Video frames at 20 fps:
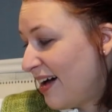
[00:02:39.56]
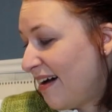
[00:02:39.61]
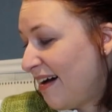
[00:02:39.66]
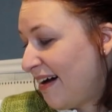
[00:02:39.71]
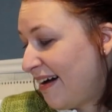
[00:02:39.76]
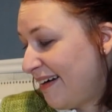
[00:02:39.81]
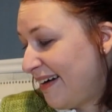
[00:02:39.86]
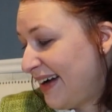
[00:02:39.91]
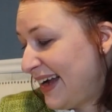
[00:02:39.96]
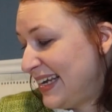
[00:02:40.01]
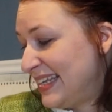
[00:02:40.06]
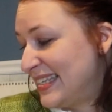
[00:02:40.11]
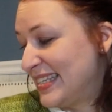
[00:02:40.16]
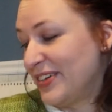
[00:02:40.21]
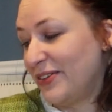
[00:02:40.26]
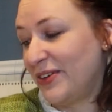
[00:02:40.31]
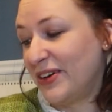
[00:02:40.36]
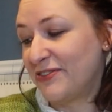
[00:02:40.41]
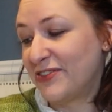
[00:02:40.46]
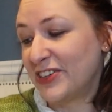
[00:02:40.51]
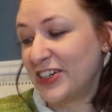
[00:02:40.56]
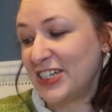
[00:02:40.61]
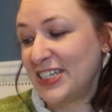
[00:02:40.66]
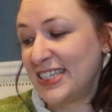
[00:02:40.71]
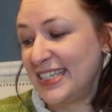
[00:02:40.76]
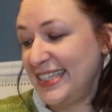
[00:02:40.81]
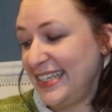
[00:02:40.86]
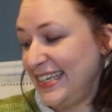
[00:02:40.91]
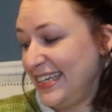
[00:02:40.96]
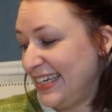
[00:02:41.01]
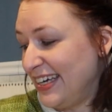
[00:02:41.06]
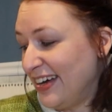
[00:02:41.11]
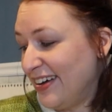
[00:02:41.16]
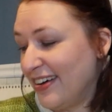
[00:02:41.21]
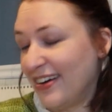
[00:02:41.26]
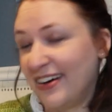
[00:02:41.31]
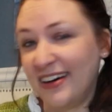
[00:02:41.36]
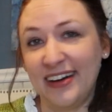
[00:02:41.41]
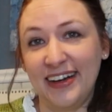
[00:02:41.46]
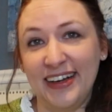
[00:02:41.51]
All right, so a first thing
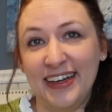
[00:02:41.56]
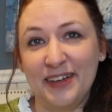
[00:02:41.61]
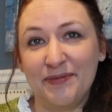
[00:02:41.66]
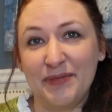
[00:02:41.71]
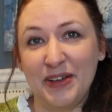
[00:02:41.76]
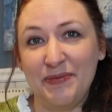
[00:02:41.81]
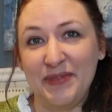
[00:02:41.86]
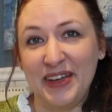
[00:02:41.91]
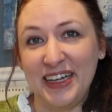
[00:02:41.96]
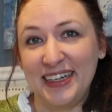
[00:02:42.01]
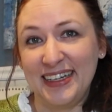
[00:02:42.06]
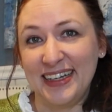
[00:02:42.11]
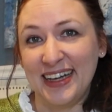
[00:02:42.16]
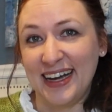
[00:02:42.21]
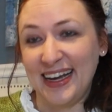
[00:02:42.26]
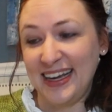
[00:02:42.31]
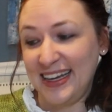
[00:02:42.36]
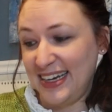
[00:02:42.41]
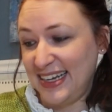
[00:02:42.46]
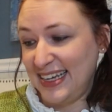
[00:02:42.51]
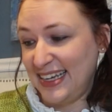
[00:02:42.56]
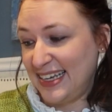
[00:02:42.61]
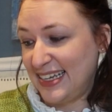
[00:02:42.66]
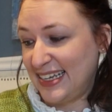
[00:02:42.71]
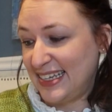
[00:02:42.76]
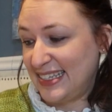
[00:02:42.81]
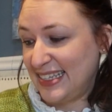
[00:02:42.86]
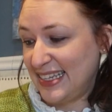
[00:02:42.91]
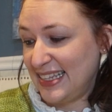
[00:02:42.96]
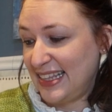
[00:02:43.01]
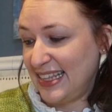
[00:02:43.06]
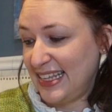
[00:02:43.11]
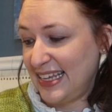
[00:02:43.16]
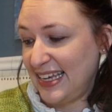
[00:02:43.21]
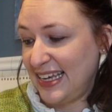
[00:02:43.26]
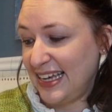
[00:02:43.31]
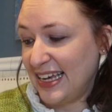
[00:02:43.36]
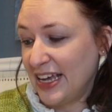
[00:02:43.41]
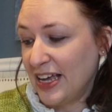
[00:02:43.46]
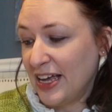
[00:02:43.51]
on my Make 9 is
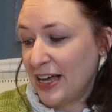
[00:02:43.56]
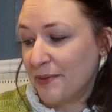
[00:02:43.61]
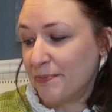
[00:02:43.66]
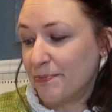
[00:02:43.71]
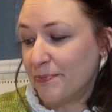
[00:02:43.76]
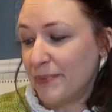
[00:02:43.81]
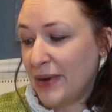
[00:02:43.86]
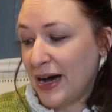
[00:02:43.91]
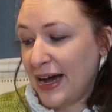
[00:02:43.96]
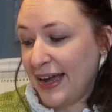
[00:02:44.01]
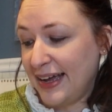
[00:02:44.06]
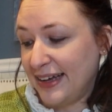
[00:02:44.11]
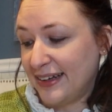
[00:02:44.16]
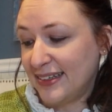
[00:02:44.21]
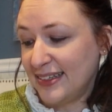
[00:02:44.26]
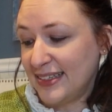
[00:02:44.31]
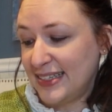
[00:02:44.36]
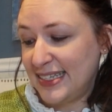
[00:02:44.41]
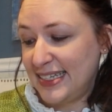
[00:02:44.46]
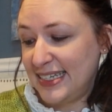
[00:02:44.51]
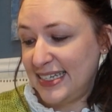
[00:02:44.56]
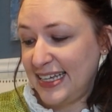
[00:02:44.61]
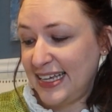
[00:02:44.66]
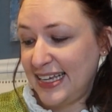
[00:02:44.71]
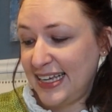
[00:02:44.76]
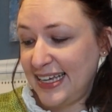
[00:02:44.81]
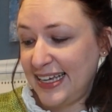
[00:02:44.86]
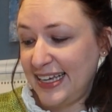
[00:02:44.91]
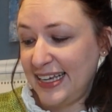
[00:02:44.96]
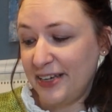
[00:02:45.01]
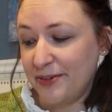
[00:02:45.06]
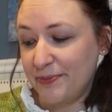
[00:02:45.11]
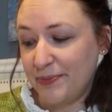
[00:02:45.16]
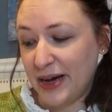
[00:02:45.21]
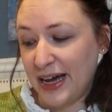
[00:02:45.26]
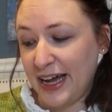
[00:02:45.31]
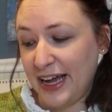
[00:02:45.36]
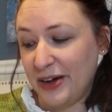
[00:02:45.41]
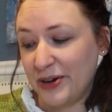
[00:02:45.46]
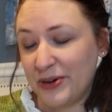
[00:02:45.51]
the Miles Tee
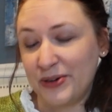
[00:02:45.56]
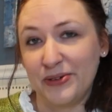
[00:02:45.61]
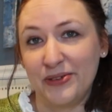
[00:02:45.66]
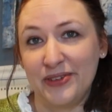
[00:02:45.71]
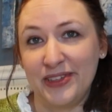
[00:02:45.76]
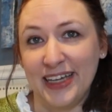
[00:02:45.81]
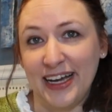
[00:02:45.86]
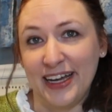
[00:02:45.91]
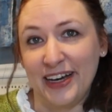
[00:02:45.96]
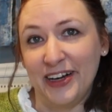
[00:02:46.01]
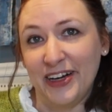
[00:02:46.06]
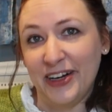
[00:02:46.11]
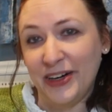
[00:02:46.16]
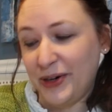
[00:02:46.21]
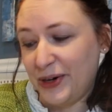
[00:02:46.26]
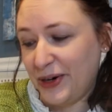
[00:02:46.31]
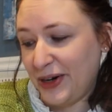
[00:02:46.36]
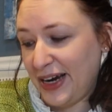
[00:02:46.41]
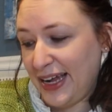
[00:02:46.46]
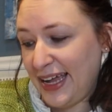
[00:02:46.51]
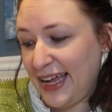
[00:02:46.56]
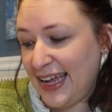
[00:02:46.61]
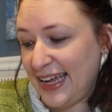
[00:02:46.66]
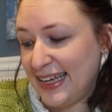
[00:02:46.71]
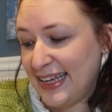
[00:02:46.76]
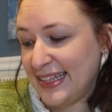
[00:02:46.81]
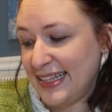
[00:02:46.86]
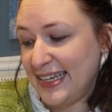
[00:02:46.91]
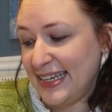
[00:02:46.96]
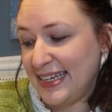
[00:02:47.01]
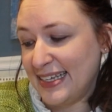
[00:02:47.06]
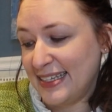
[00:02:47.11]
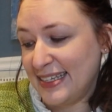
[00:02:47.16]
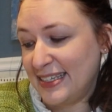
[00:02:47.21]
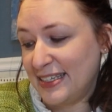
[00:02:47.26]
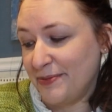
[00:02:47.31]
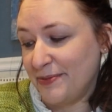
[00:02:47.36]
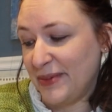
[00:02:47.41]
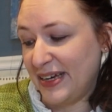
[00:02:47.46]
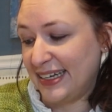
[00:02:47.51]
by Ozetta or Haley
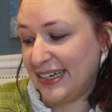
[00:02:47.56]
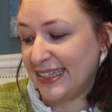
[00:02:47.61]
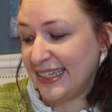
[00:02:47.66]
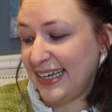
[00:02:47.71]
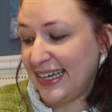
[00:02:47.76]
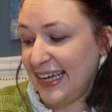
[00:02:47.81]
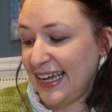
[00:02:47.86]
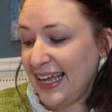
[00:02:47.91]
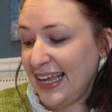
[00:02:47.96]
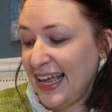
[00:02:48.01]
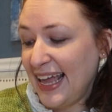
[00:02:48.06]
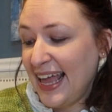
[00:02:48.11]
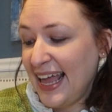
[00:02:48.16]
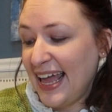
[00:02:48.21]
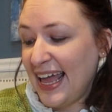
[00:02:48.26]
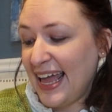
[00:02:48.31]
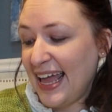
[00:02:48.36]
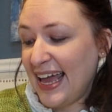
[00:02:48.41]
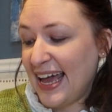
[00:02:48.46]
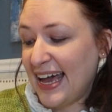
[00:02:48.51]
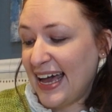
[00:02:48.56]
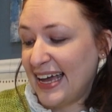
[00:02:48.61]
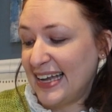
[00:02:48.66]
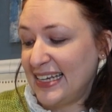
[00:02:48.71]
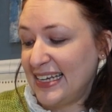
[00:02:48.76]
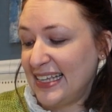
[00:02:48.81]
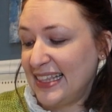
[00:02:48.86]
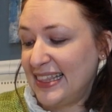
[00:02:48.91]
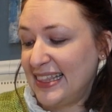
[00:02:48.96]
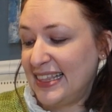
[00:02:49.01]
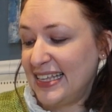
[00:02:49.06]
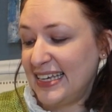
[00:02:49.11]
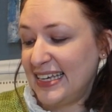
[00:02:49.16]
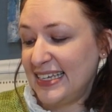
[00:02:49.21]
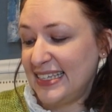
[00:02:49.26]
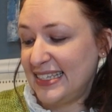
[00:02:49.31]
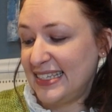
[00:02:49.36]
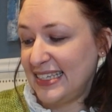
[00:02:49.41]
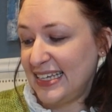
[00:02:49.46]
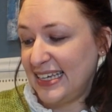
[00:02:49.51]
Smedley, and
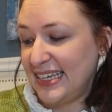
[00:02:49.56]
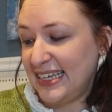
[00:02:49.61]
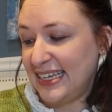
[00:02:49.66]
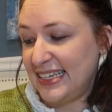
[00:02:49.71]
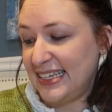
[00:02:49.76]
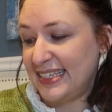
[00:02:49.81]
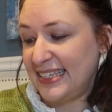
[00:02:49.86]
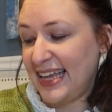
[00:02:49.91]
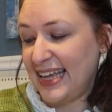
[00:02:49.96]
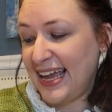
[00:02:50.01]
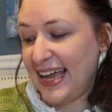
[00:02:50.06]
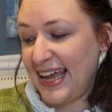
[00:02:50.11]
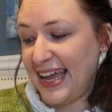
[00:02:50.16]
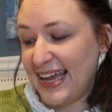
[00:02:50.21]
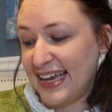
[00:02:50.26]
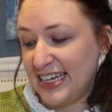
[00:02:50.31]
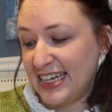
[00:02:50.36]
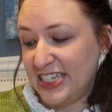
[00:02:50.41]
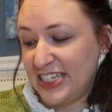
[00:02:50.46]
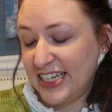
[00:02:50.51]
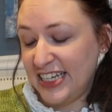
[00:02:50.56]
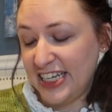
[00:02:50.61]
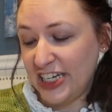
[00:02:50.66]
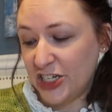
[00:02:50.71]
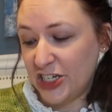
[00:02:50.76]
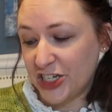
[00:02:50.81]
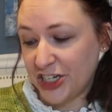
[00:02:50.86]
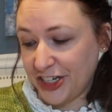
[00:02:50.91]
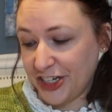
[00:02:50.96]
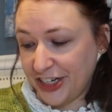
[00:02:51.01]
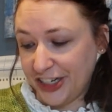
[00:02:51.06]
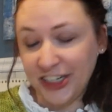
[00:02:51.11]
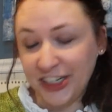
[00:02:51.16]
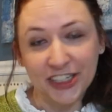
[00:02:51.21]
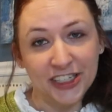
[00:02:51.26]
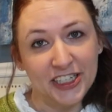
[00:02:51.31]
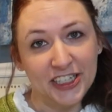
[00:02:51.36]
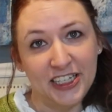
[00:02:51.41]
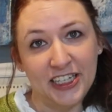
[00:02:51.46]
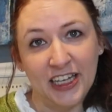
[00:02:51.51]
this is a
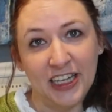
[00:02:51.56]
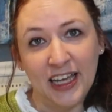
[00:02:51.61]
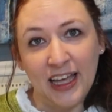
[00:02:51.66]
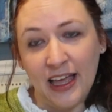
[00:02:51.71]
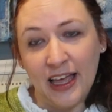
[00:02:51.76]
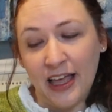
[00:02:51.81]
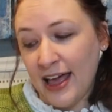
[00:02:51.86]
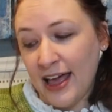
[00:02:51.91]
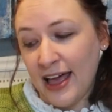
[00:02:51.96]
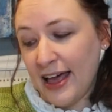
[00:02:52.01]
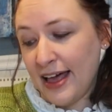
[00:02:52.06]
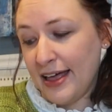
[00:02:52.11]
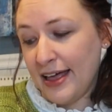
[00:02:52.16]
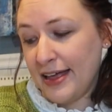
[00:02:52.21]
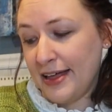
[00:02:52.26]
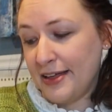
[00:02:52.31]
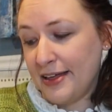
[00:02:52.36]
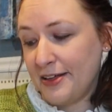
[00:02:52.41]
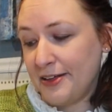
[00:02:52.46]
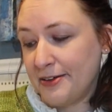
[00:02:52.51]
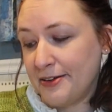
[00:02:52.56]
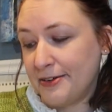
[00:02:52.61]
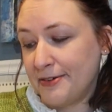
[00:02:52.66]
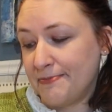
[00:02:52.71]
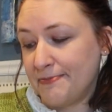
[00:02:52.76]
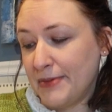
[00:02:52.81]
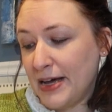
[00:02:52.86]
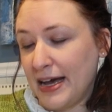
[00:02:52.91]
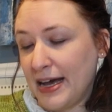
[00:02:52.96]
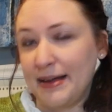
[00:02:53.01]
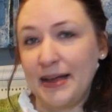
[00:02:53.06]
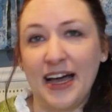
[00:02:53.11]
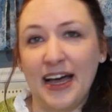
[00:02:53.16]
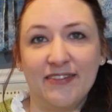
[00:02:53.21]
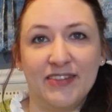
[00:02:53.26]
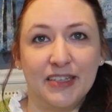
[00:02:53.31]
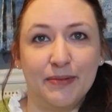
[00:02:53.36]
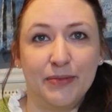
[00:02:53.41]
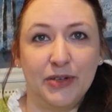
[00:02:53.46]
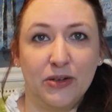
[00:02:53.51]
t-shirt. I
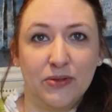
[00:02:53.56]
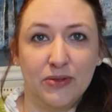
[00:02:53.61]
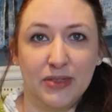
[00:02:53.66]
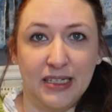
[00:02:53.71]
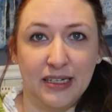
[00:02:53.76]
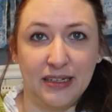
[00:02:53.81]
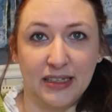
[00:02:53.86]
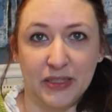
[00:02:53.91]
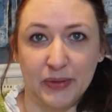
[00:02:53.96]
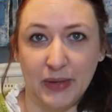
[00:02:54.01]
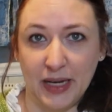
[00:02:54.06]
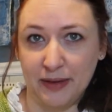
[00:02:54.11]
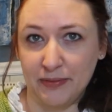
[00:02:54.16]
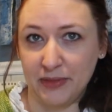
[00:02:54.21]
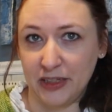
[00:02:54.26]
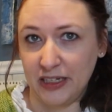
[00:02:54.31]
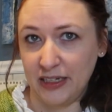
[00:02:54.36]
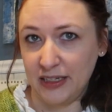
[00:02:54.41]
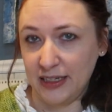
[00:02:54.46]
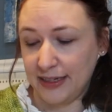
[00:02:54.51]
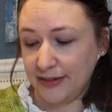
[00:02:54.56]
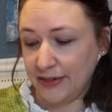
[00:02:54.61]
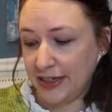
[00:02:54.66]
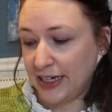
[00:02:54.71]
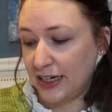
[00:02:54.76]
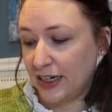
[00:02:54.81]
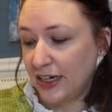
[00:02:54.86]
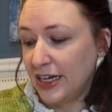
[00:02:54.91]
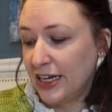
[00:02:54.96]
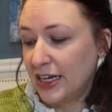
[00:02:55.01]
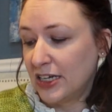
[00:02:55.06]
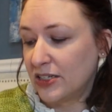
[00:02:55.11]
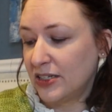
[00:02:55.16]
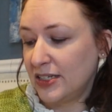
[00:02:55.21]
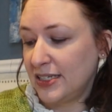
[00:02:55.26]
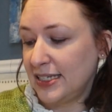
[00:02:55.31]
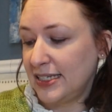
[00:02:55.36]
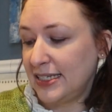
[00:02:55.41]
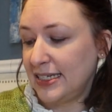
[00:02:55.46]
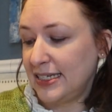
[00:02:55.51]
have some notes here, that's why I'm looking down here. So
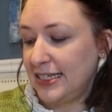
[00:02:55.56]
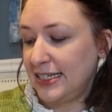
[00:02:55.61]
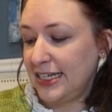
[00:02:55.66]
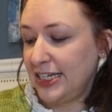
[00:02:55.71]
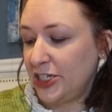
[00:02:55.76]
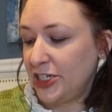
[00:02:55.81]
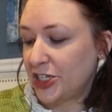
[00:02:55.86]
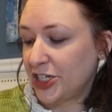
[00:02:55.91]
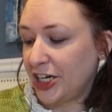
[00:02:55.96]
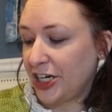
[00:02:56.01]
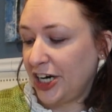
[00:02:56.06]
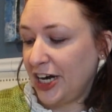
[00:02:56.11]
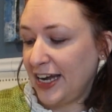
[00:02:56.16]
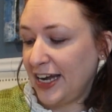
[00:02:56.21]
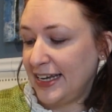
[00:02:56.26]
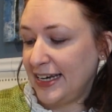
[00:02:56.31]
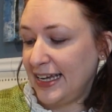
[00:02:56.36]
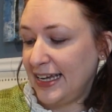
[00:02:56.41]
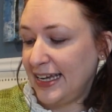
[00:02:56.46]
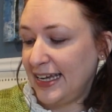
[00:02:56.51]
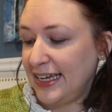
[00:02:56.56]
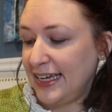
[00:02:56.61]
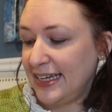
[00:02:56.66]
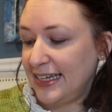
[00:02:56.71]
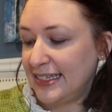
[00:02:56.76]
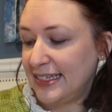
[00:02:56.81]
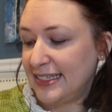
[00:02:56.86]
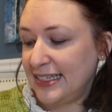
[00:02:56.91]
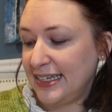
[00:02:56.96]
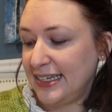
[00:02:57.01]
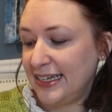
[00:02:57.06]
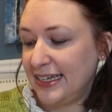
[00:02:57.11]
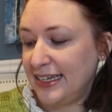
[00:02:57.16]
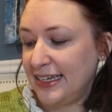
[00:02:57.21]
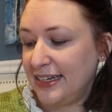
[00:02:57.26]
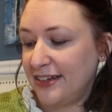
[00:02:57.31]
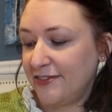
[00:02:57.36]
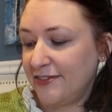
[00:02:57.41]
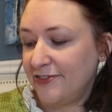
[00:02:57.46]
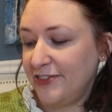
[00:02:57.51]
this is a t-shirt, and it is
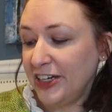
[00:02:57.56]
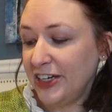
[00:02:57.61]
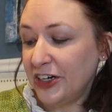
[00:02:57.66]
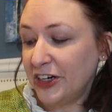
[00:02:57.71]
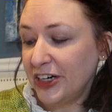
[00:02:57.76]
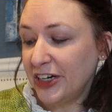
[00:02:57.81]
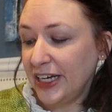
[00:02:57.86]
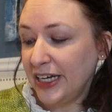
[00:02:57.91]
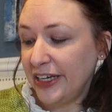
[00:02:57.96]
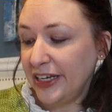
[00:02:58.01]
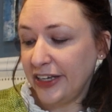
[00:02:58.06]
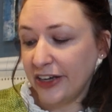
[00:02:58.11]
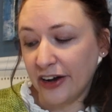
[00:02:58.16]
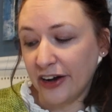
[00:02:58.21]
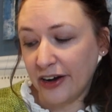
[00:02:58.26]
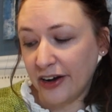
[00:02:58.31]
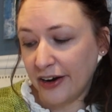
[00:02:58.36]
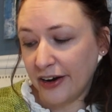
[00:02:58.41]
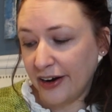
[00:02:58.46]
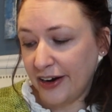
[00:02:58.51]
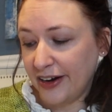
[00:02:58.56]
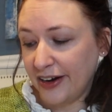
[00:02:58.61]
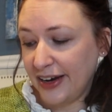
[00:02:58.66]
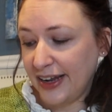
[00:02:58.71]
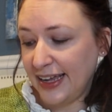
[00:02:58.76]
in fingering yarn.